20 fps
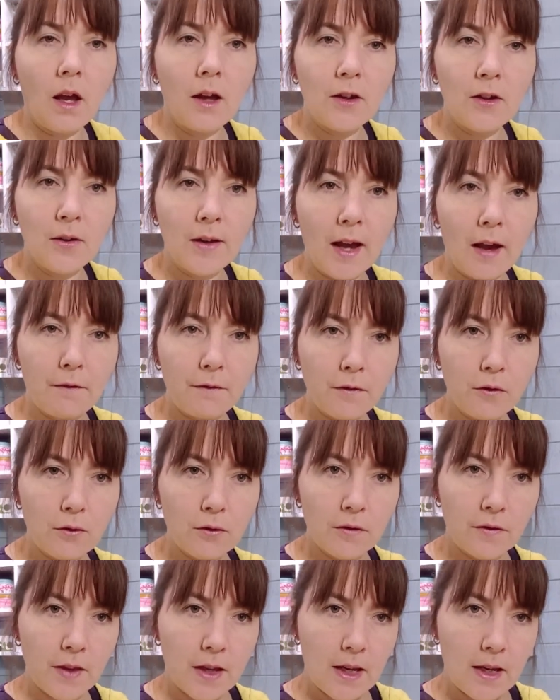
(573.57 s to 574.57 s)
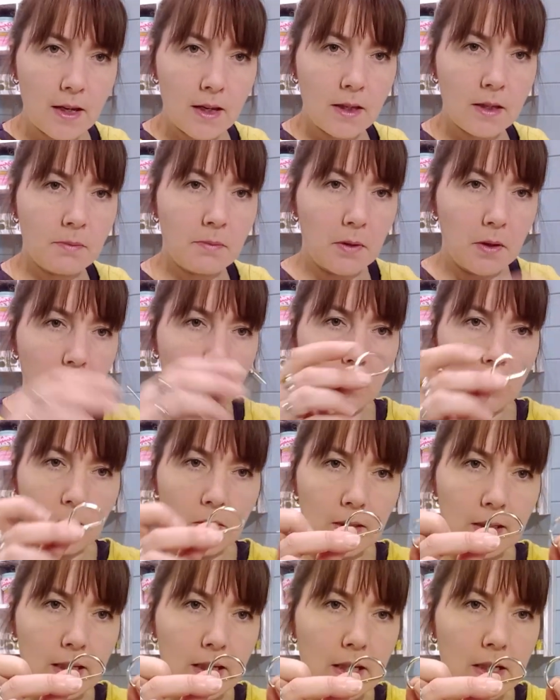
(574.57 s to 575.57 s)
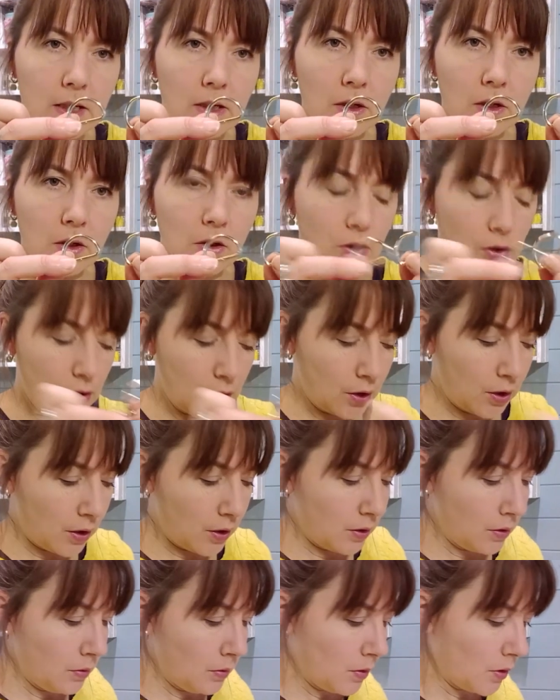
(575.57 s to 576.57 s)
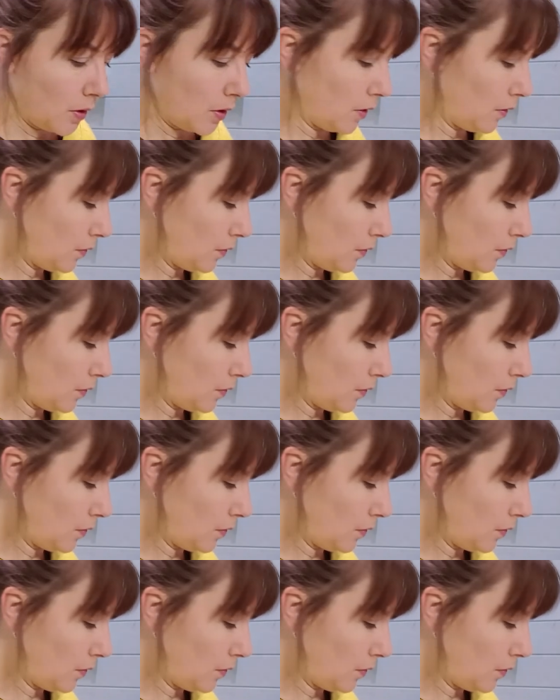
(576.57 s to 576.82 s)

You get four of these, but you will need two. So